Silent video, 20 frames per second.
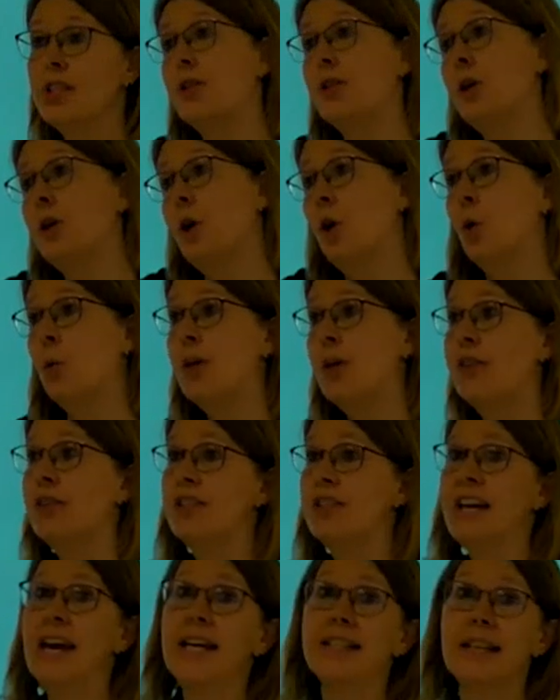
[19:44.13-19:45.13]
it with the
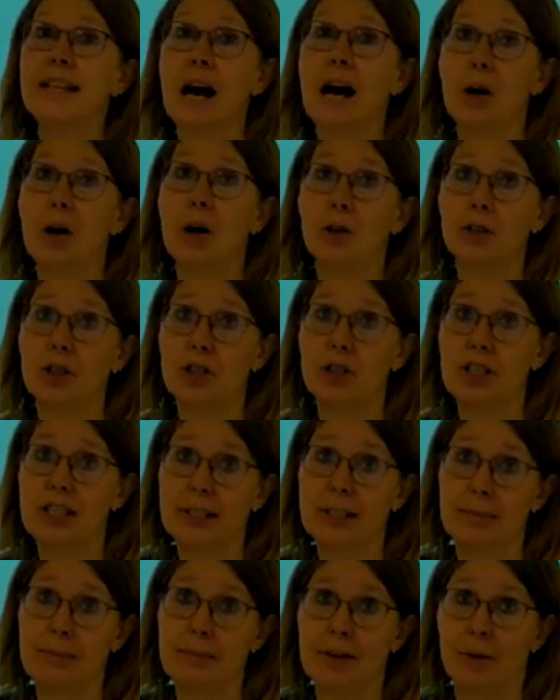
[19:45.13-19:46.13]
data on the
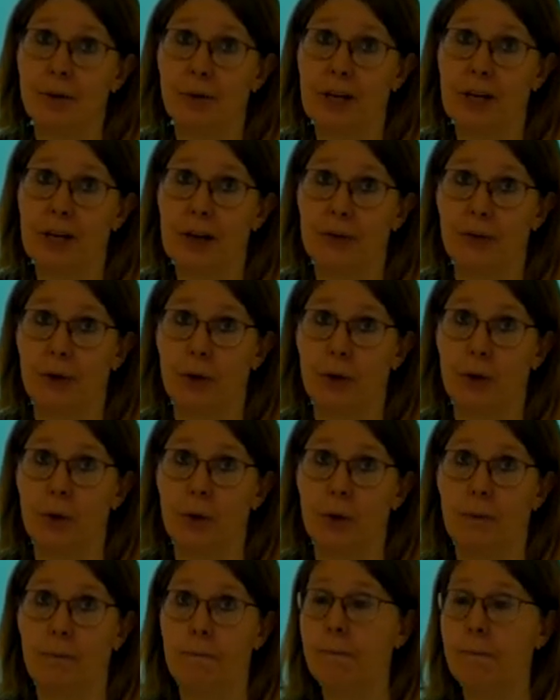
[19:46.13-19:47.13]
systematic review.